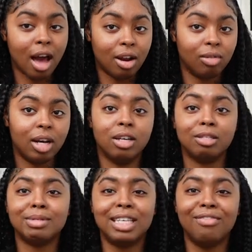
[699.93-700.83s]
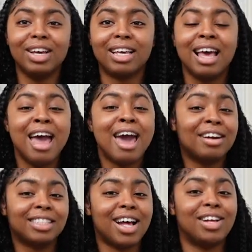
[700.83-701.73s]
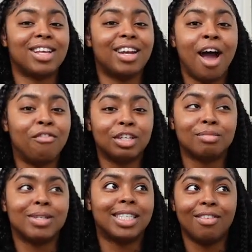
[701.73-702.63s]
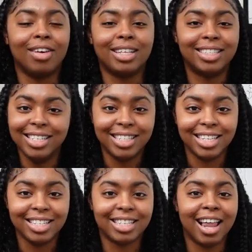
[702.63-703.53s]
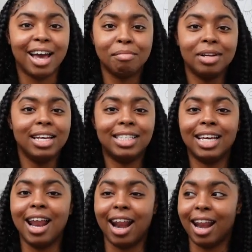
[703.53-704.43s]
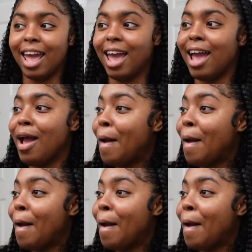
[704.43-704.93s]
I don't know, specific hairstyles are not for specific seasons. Like, please get out of it.